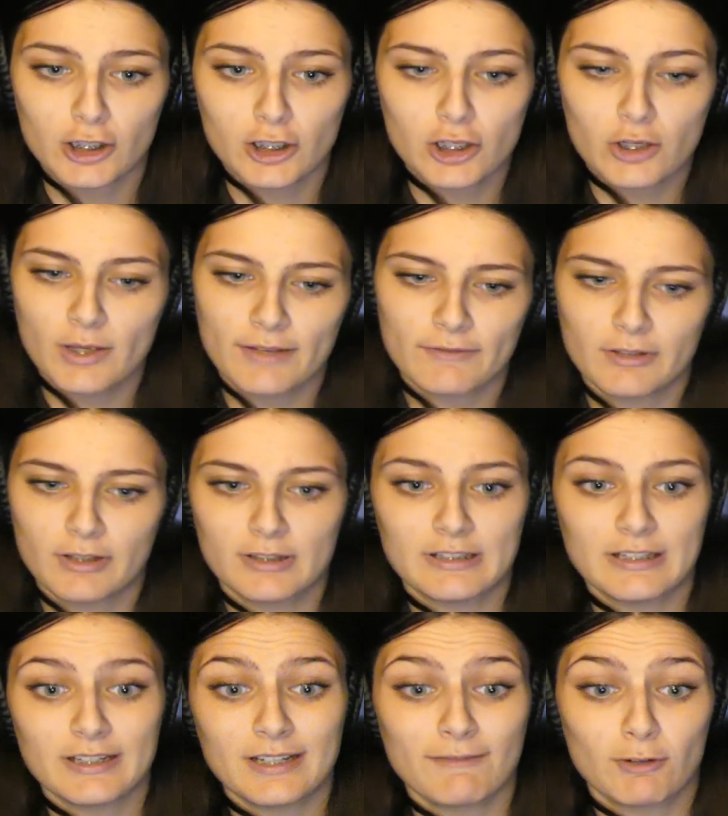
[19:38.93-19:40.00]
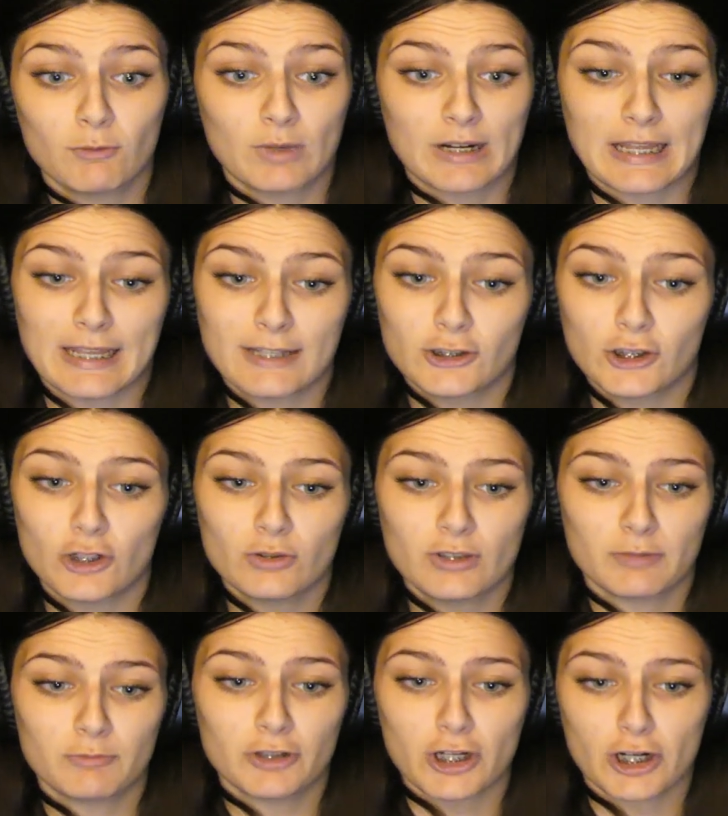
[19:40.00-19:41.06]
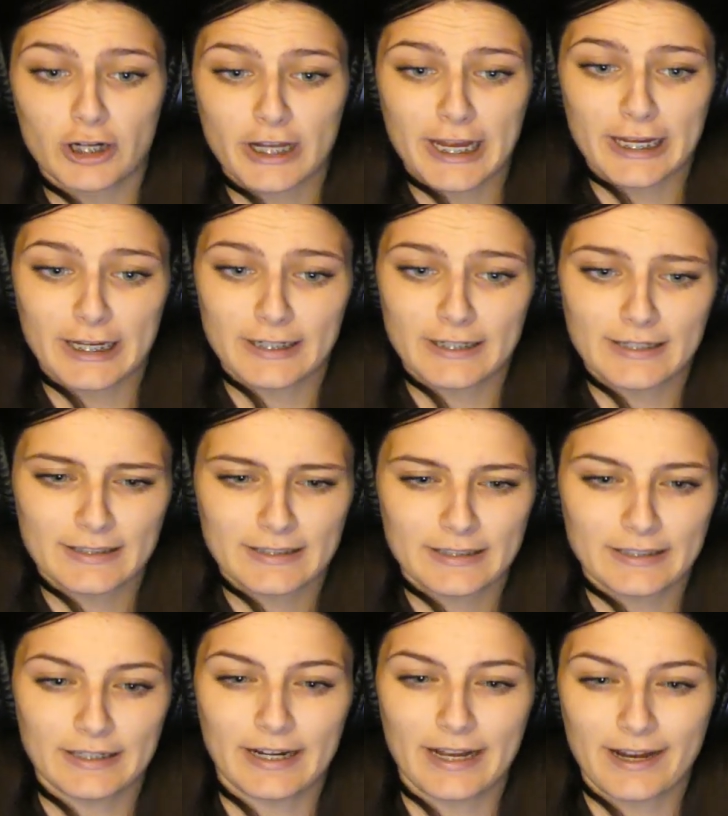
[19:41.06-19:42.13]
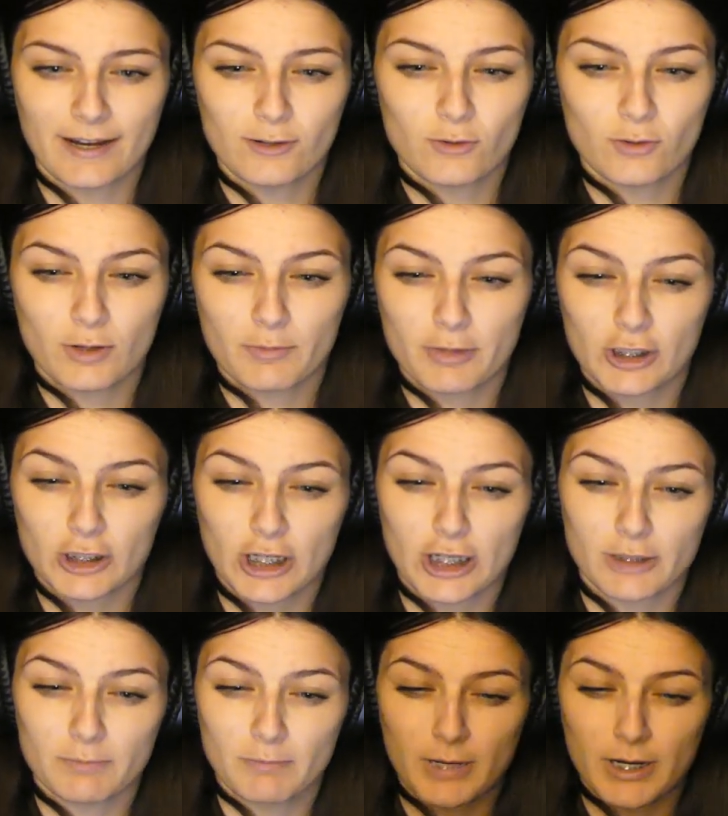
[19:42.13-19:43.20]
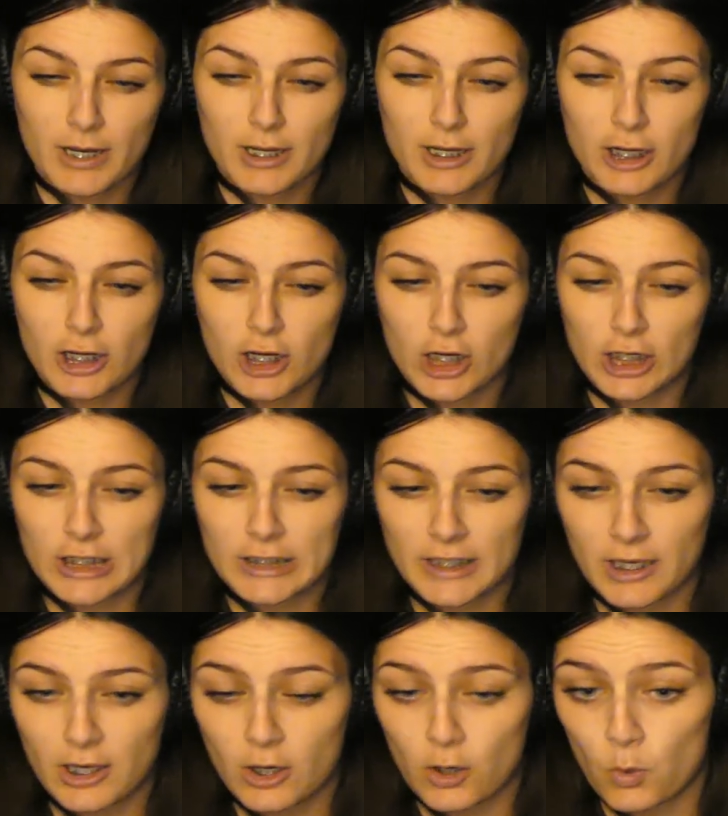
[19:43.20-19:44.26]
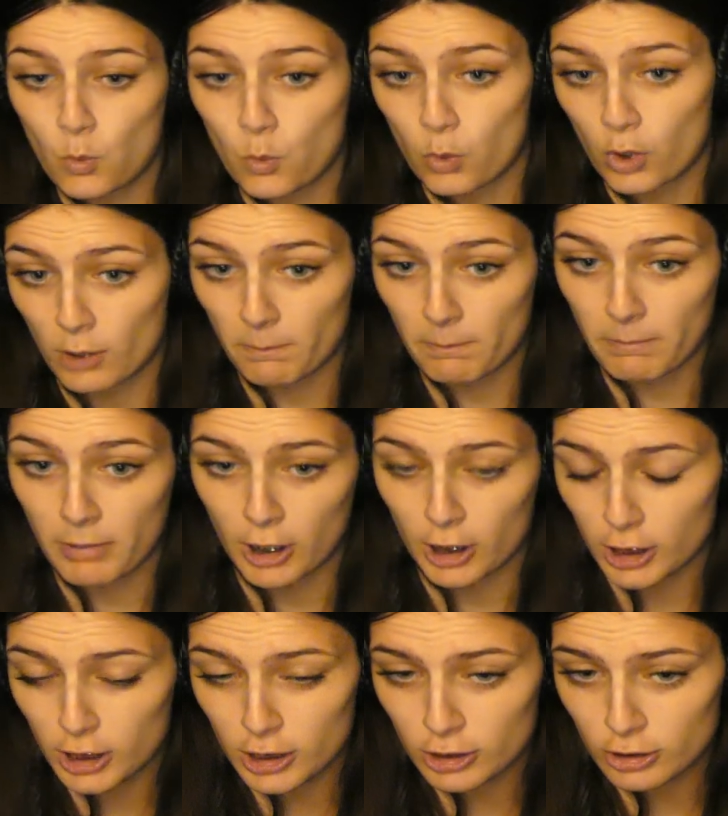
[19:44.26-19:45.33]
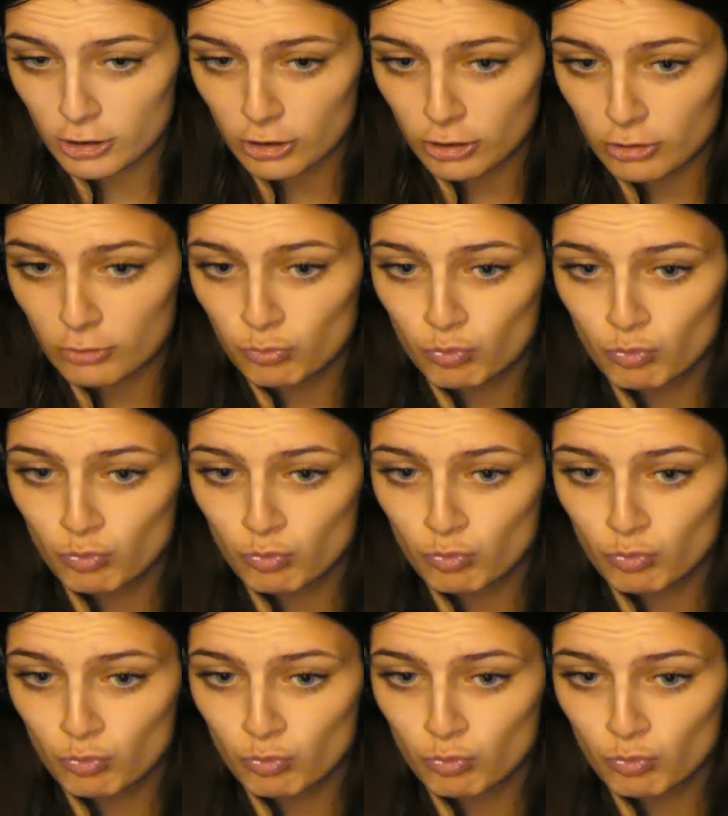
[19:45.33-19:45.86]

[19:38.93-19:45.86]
You even didn't even want to introduce him to your dad, and then now because he has money, you're gonna say we're partners.